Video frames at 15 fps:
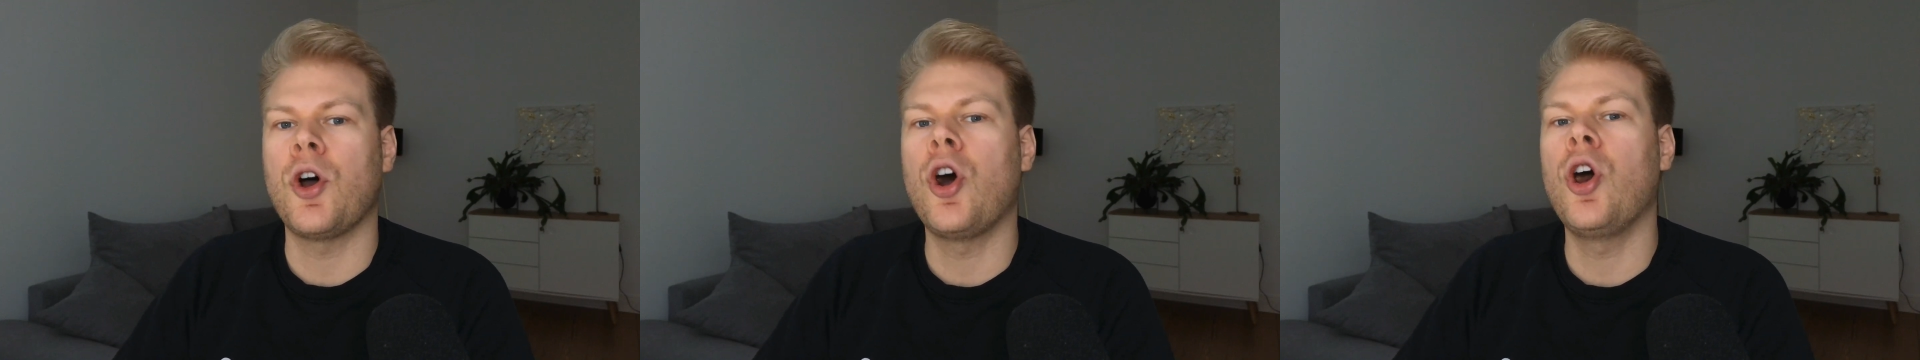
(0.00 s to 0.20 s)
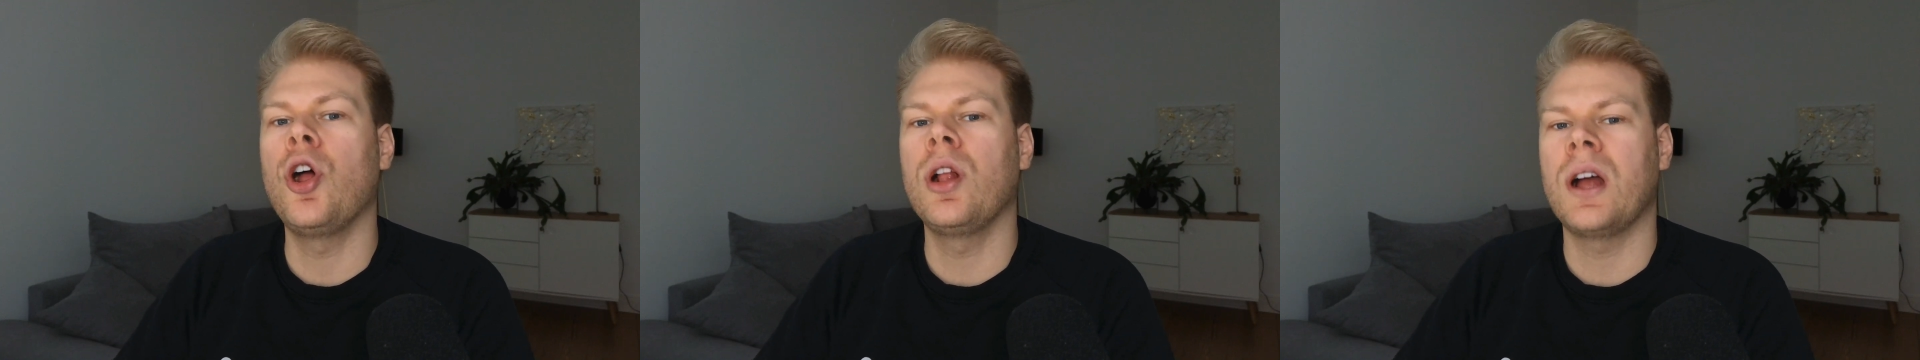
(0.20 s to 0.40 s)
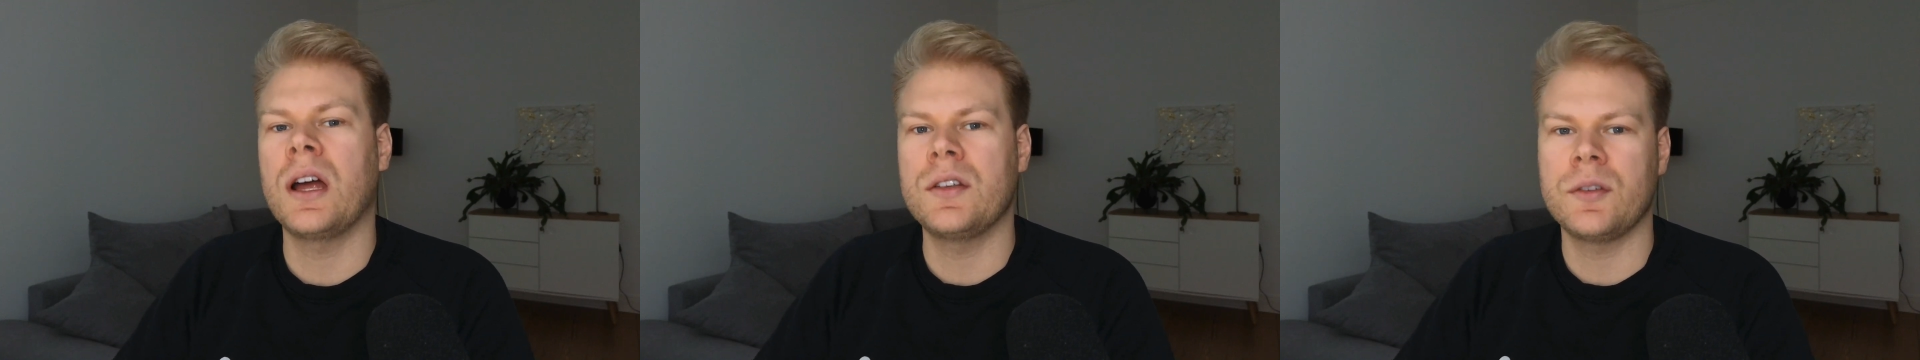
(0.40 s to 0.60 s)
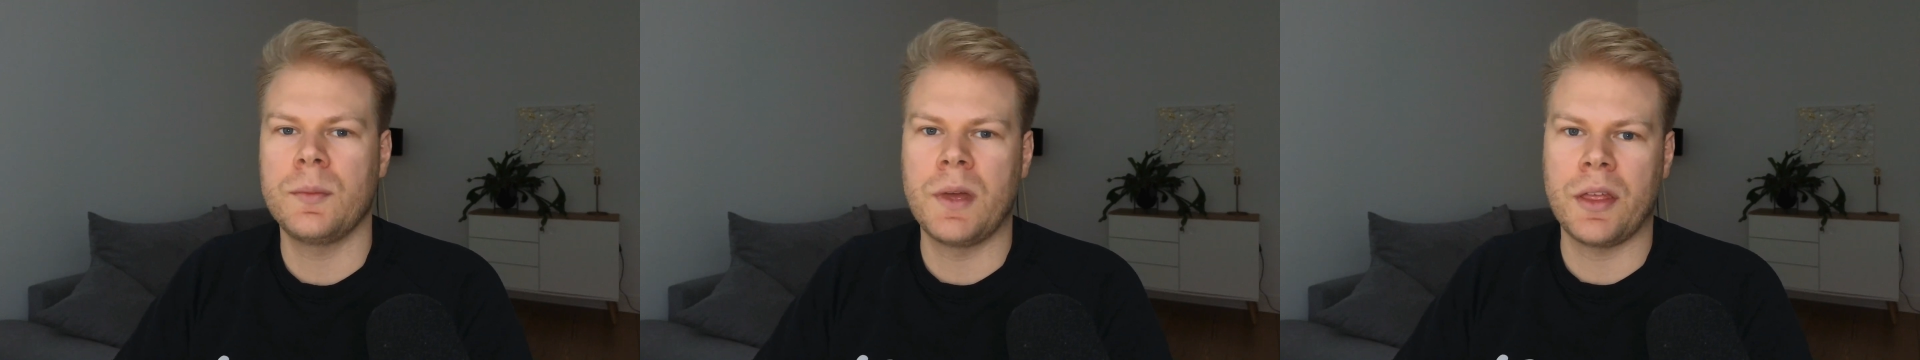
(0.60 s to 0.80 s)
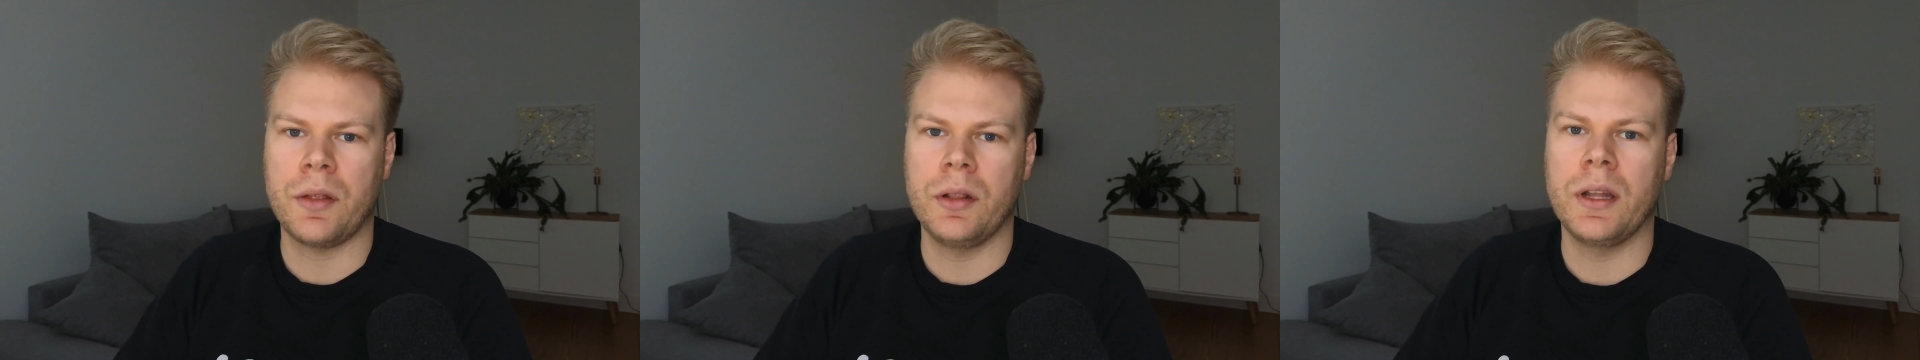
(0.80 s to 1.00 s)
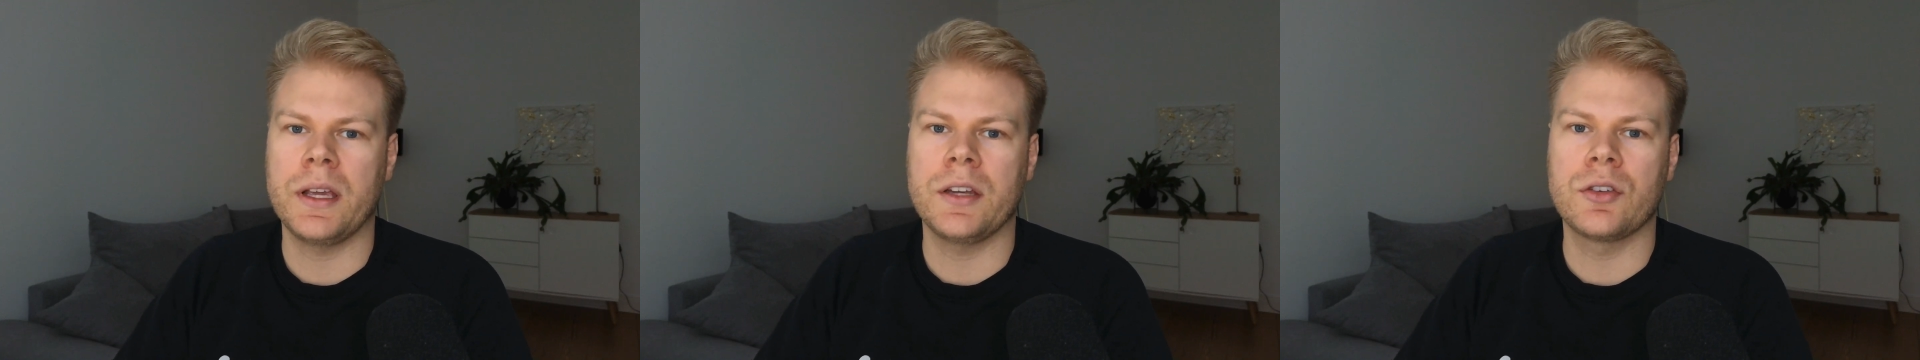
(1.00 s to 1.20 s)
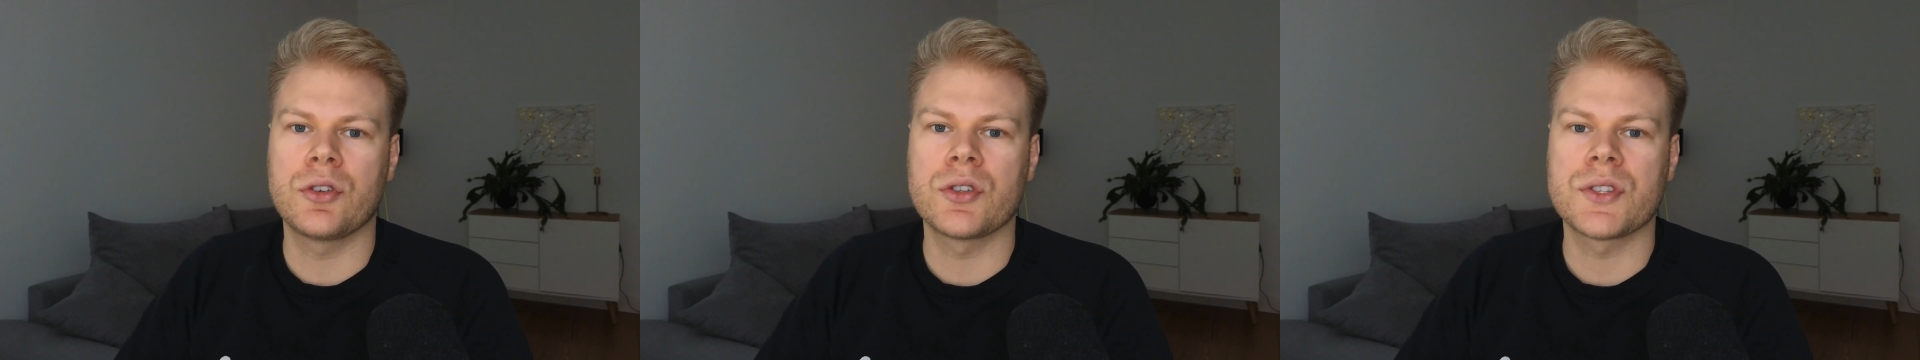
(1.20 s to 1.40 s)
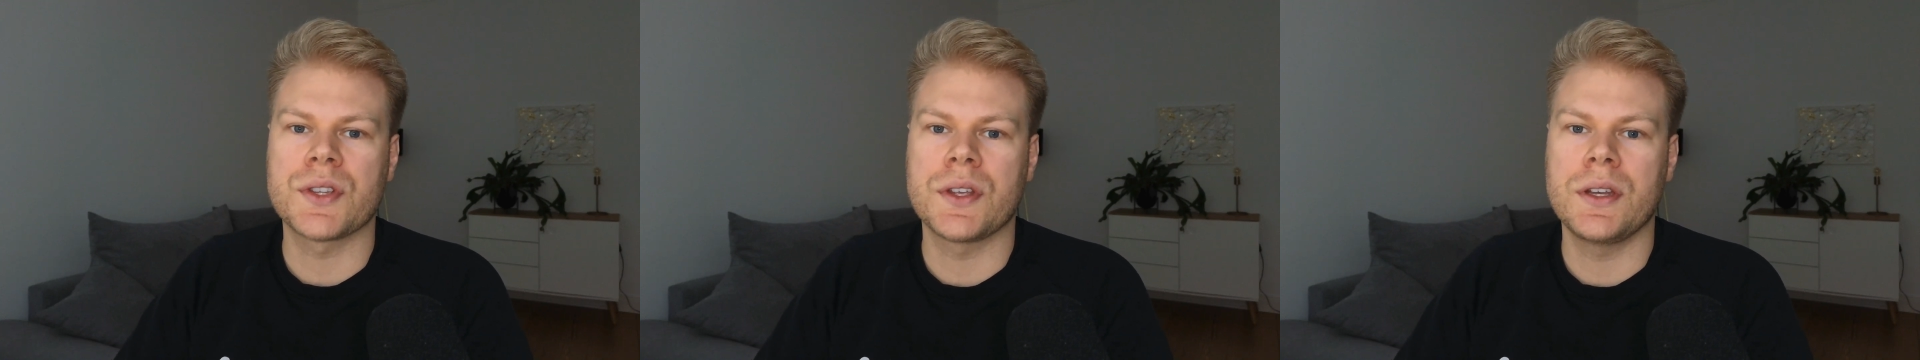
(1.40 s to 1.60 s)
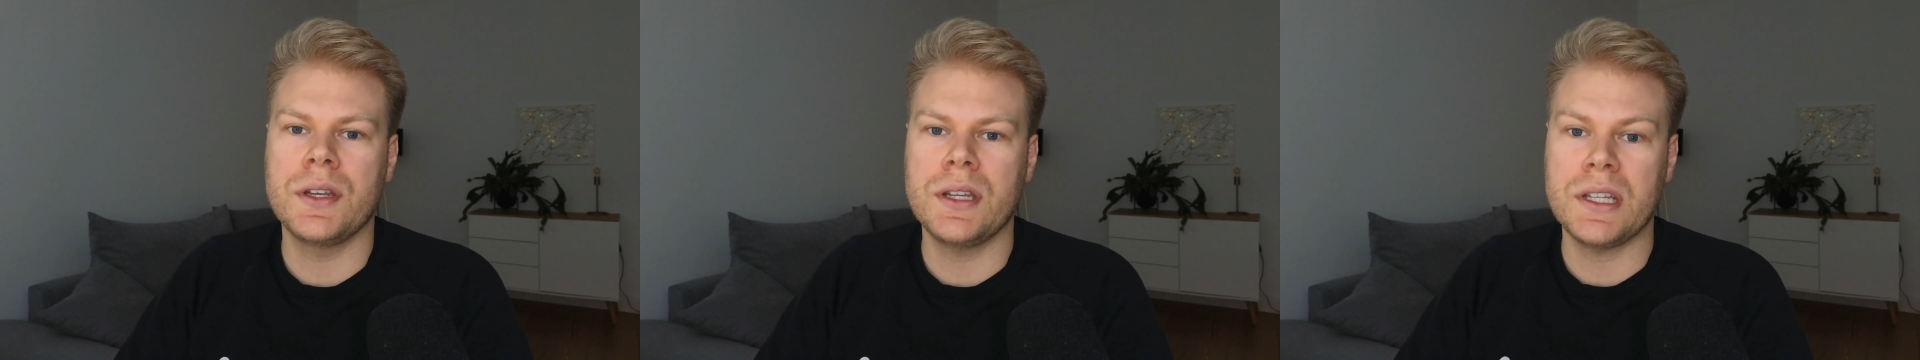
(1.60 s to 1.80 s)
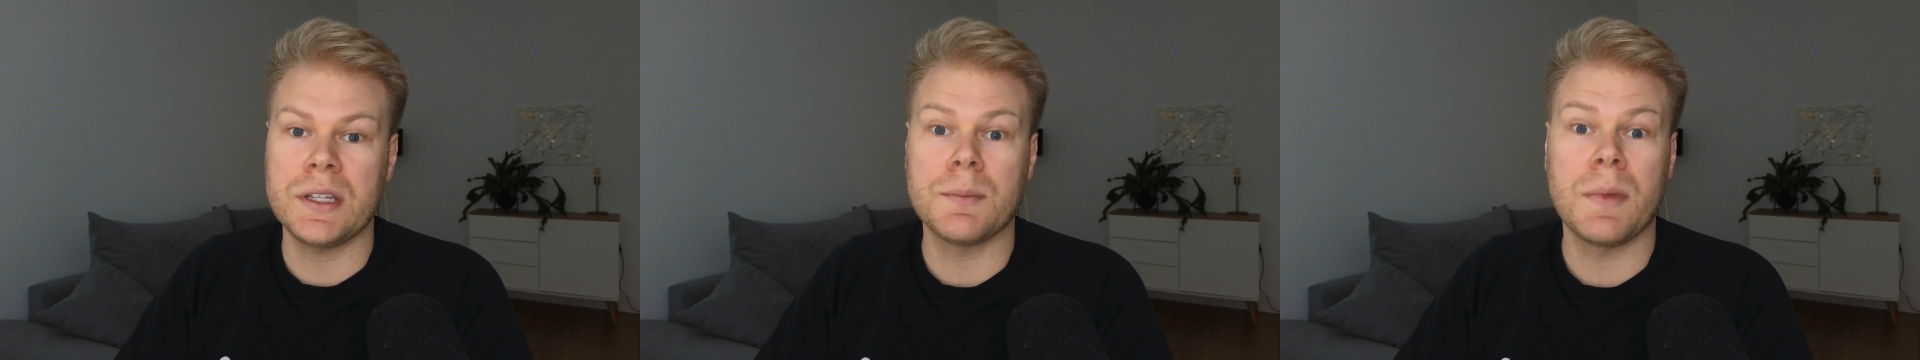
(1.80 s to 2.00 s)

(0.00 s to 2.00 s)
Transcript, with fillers: all undermethylators need